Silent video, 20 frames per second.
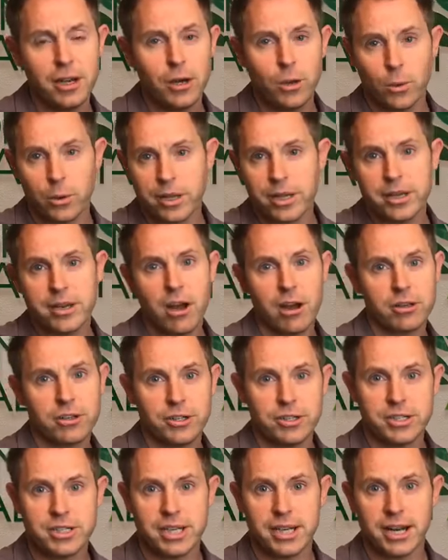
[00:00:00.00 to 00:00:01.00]
One of the
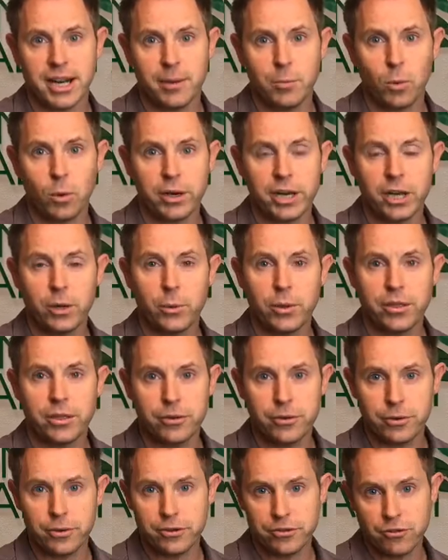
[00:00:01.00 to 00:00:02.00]
doctors that I'm working with
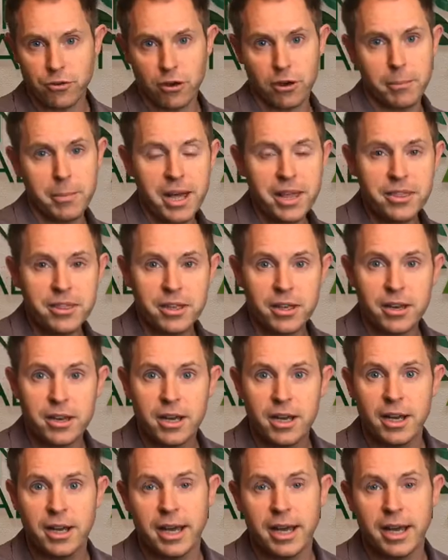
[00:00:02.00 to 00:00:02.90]
through the Strong Method